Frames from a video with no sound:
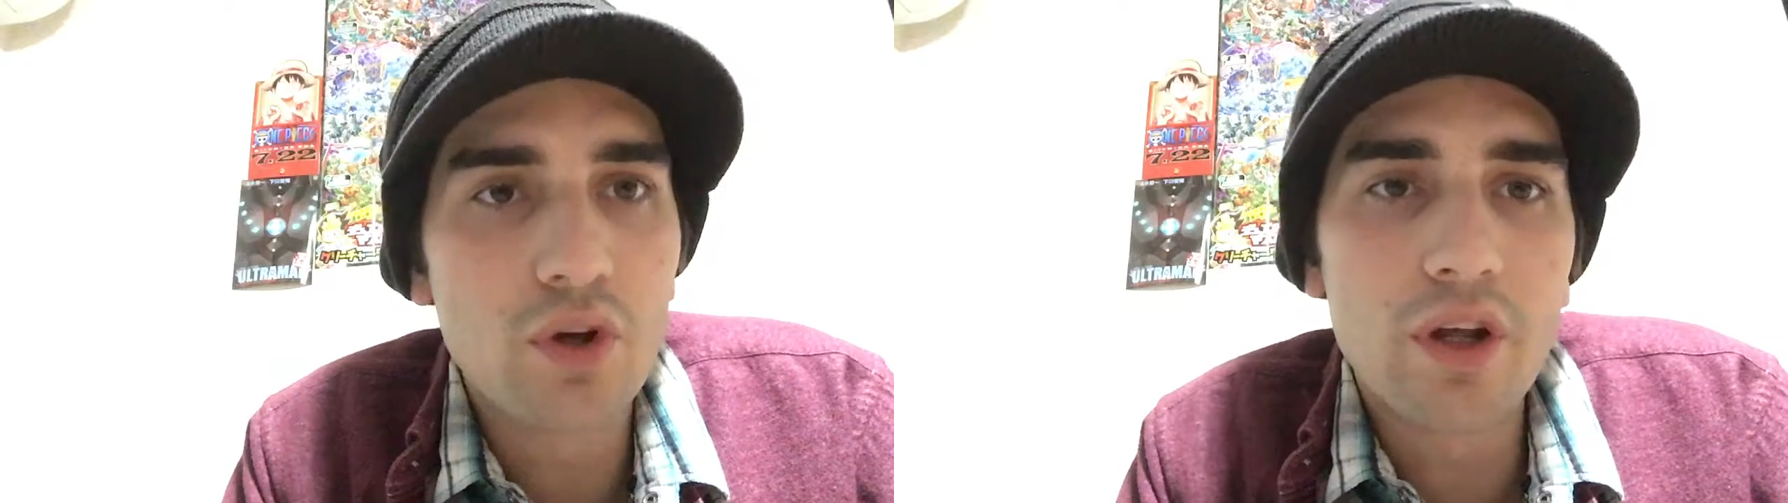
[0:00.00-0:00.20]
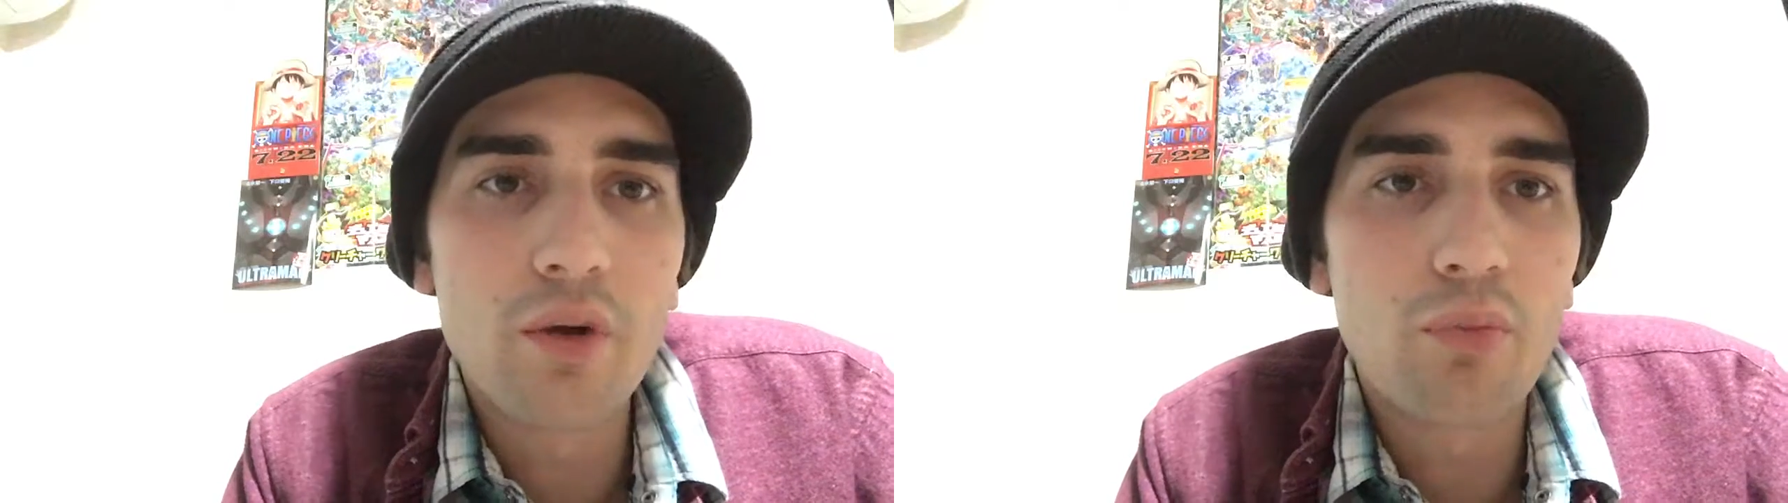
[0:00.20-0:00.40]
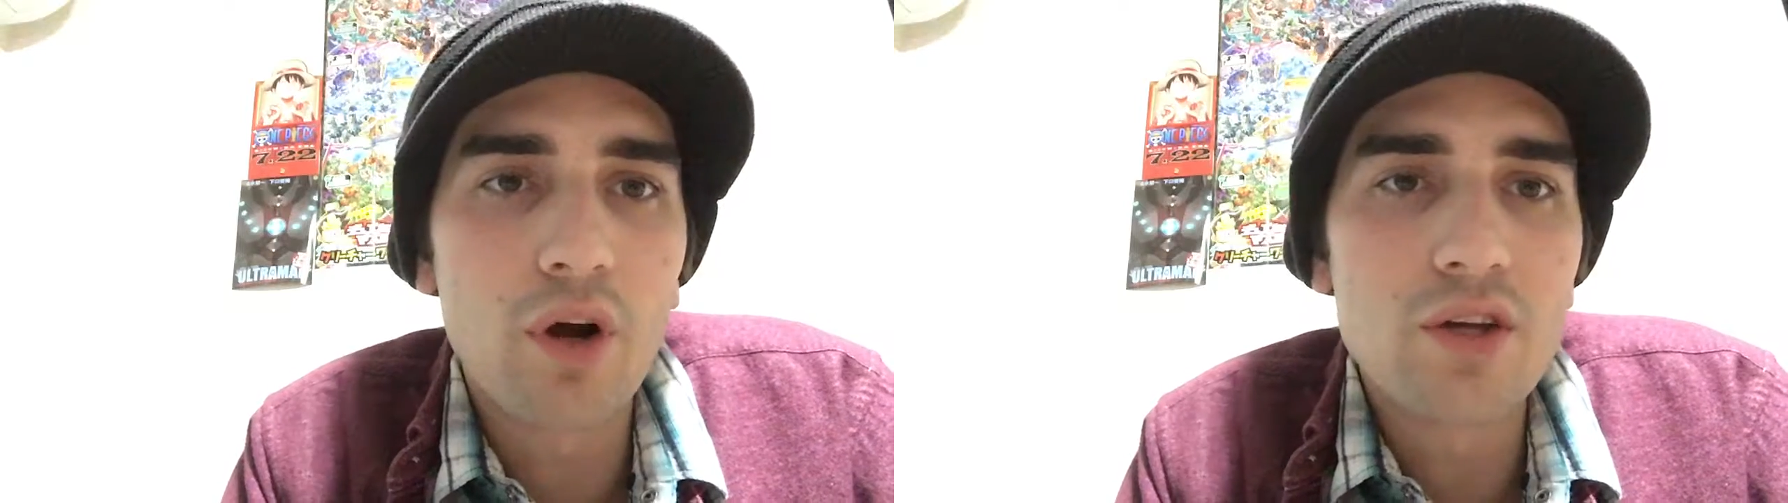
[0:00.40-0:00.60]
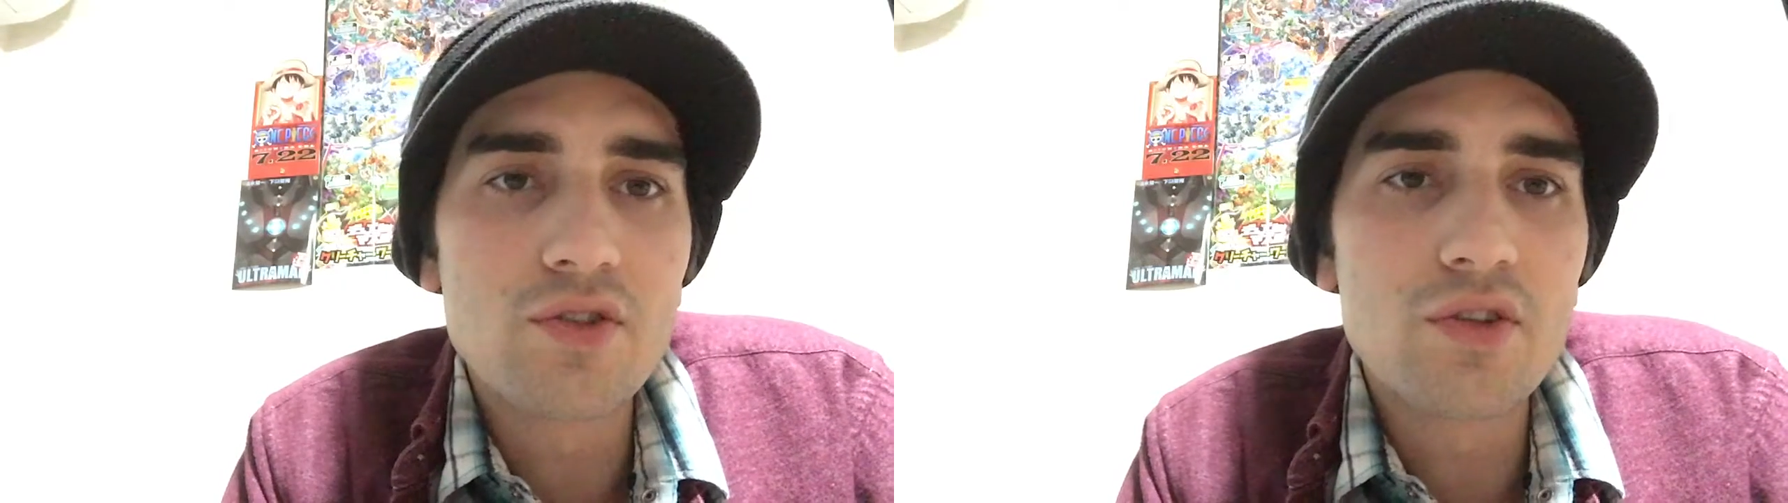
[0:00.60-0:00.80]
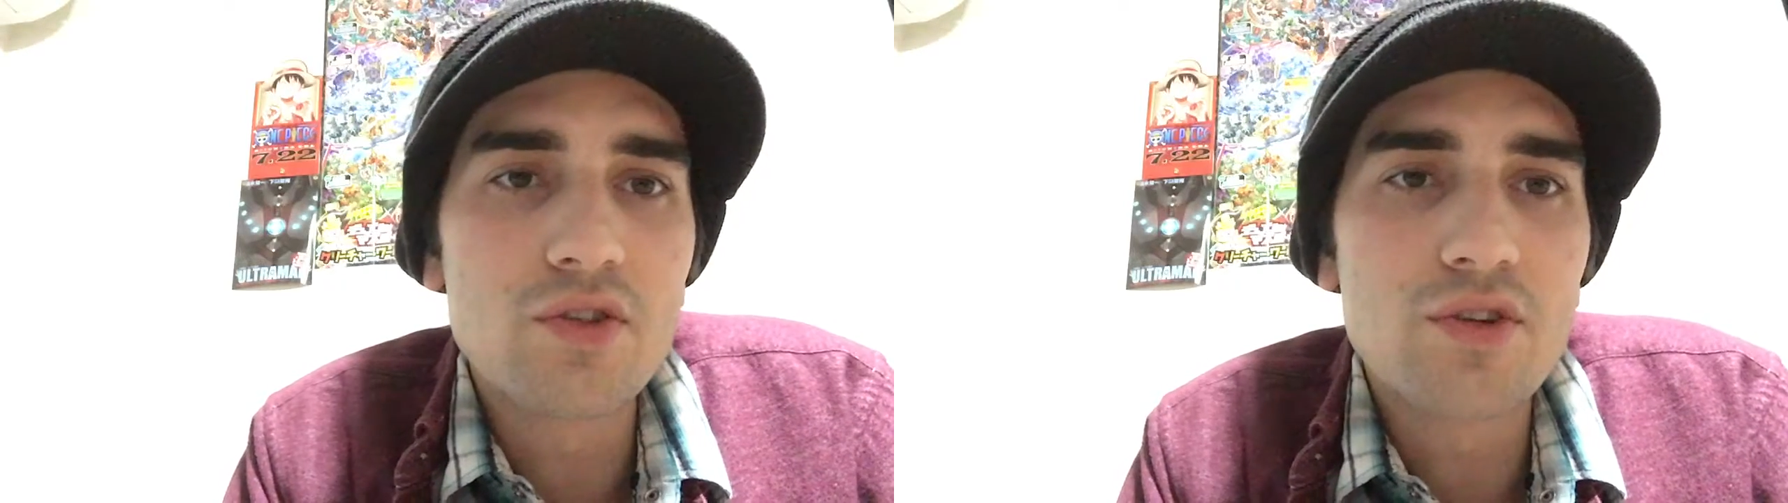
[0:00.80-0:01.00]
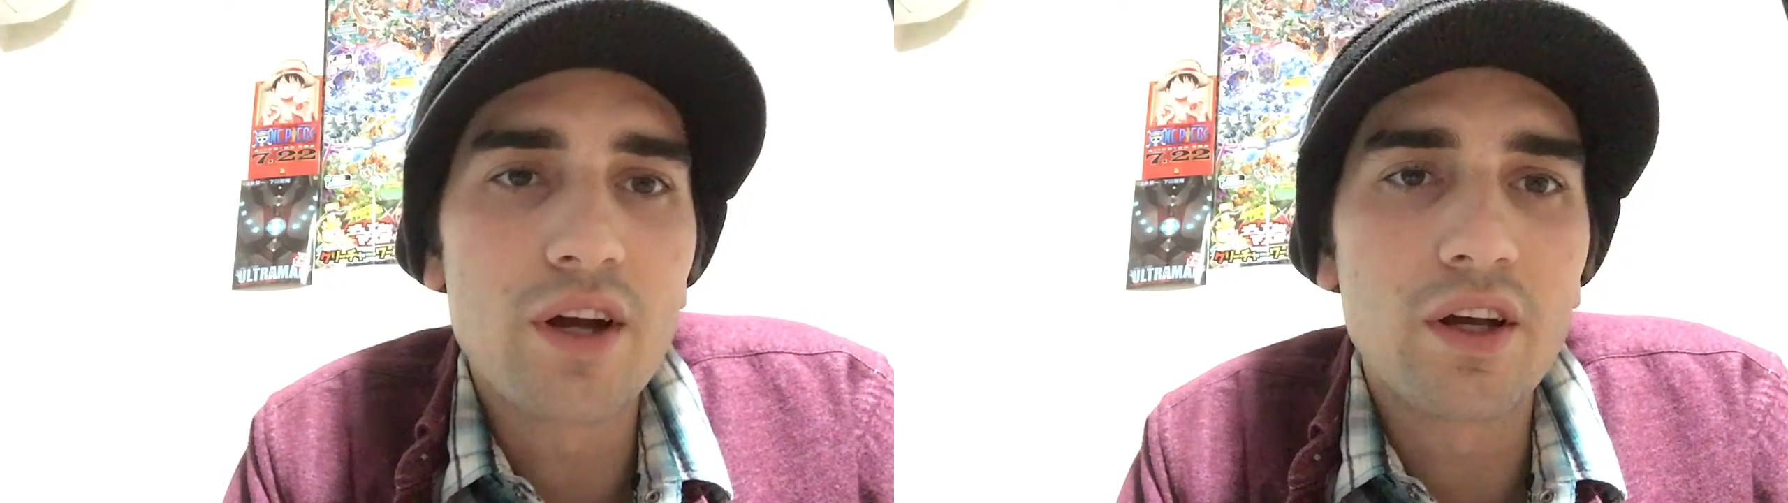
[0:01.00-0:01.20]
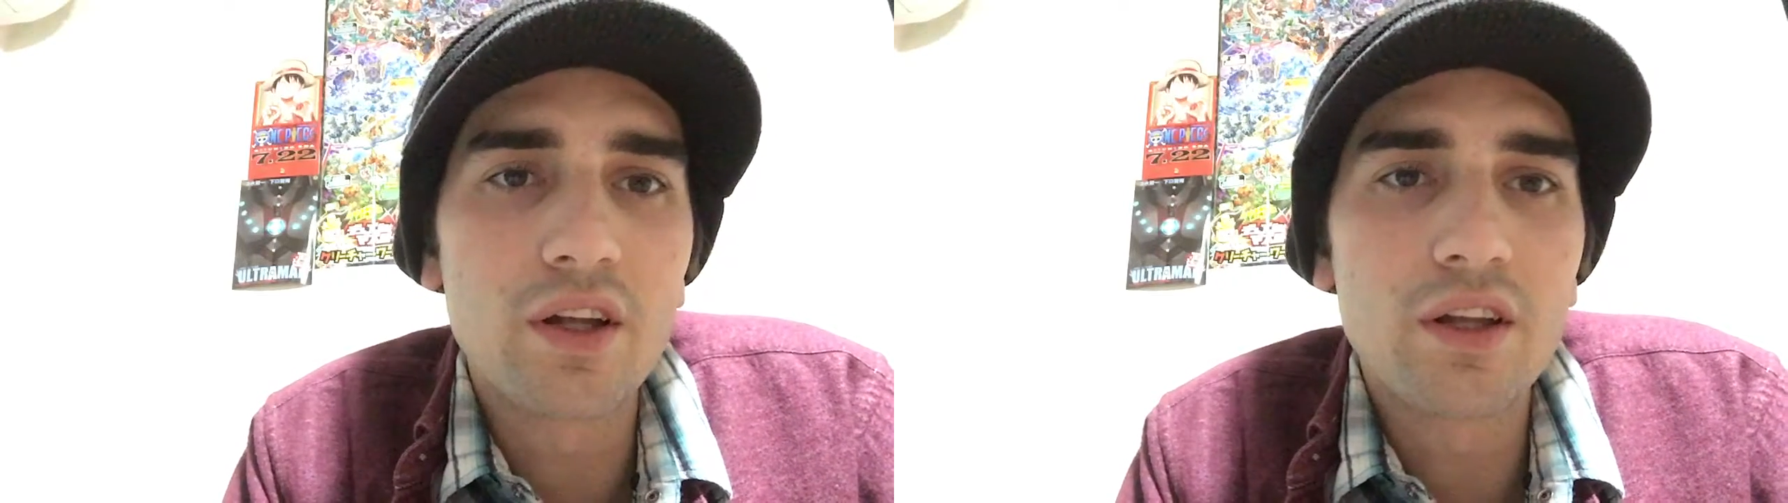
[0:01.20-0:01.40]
looking at prices, trying to